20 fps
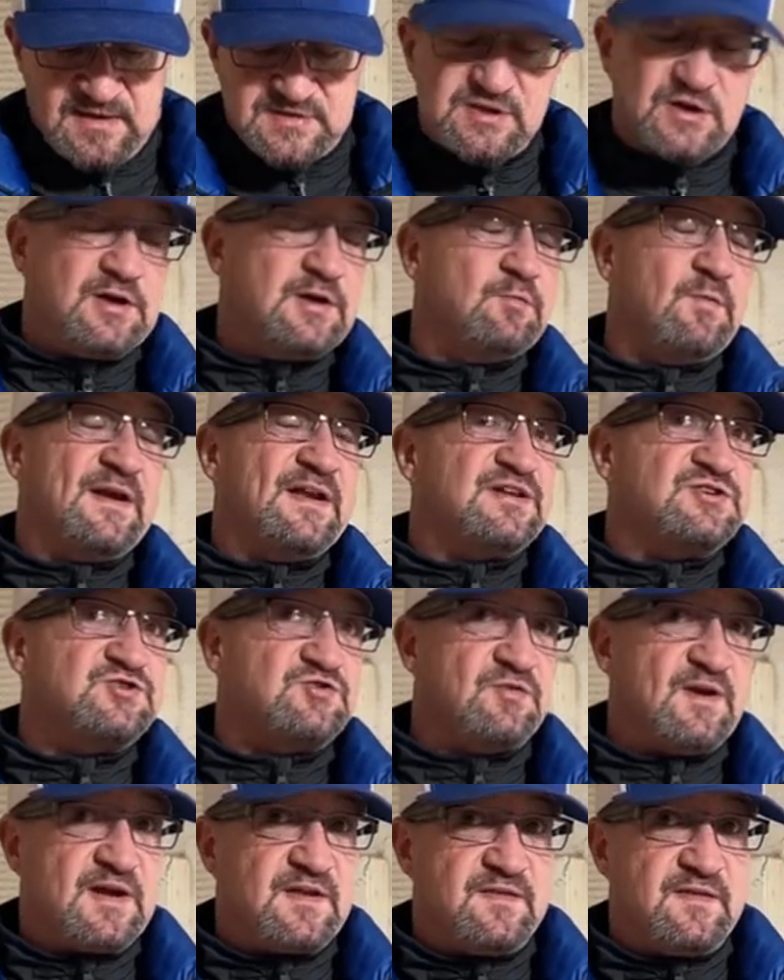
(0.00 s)
a good way to
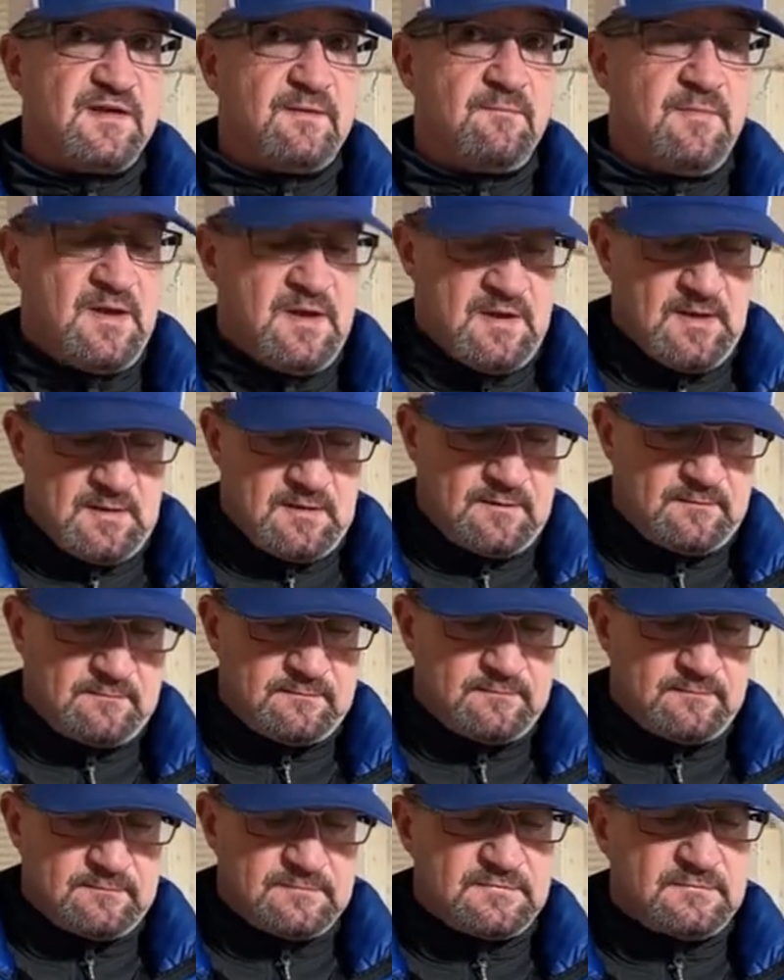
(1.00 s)
trick them.
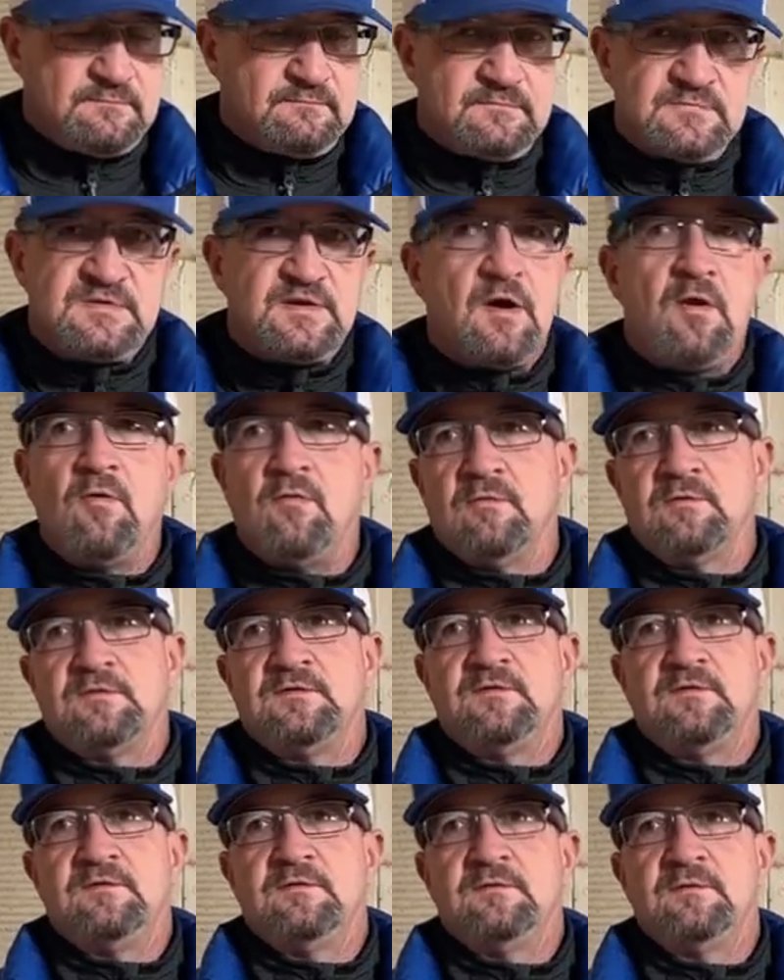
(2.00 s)

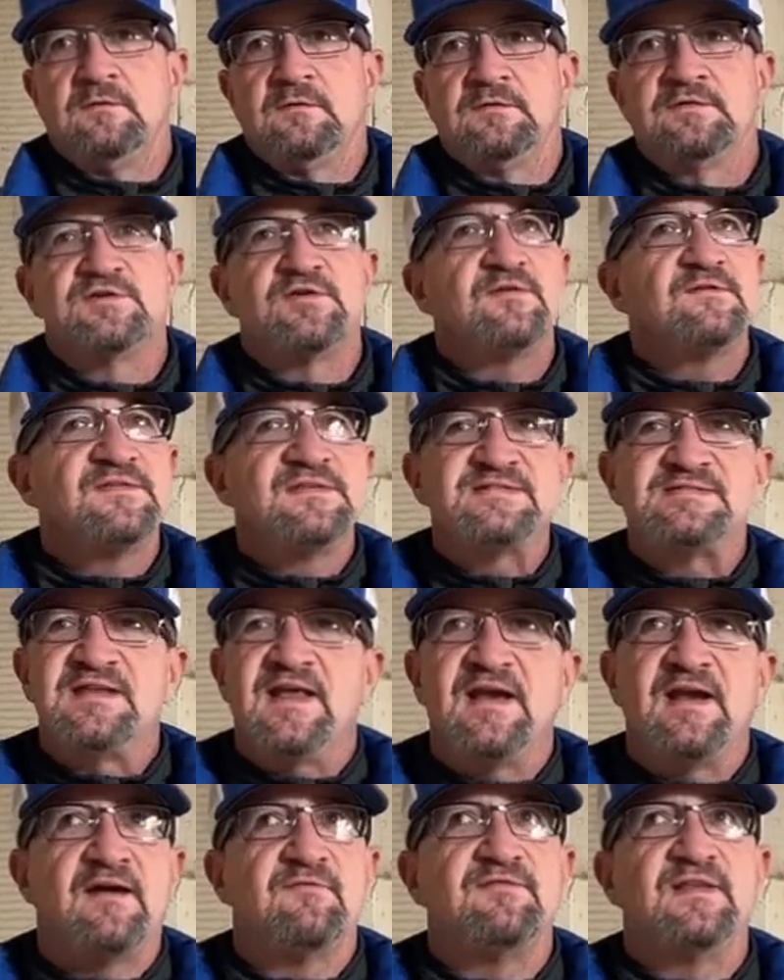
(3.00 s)
Don't. Turn this
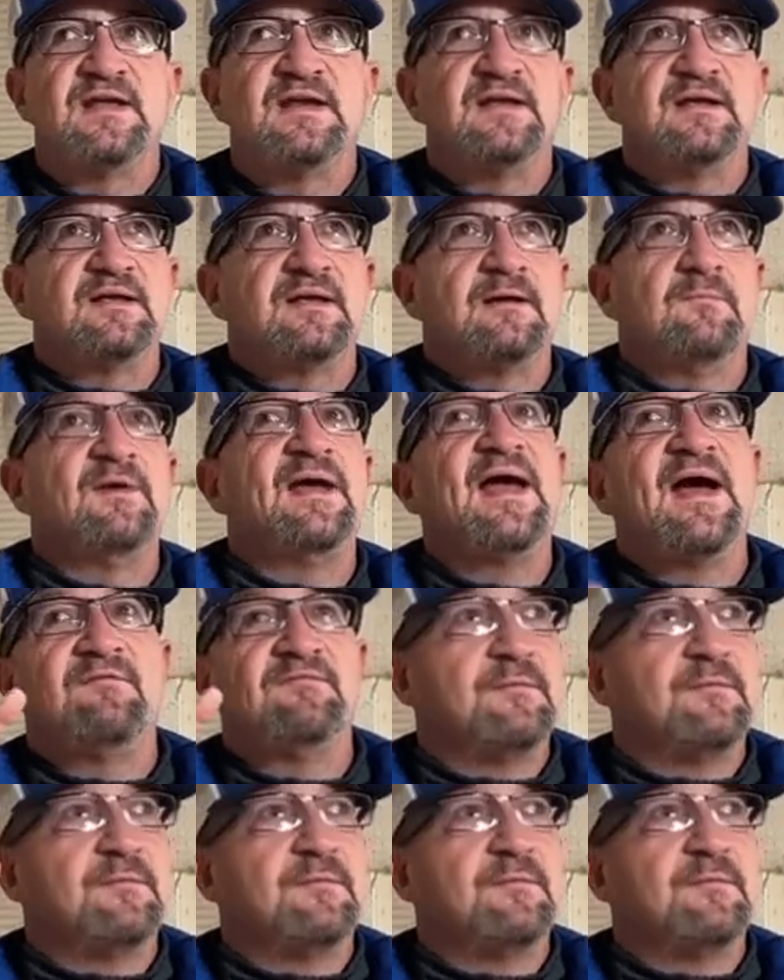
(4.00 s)
light off. We have it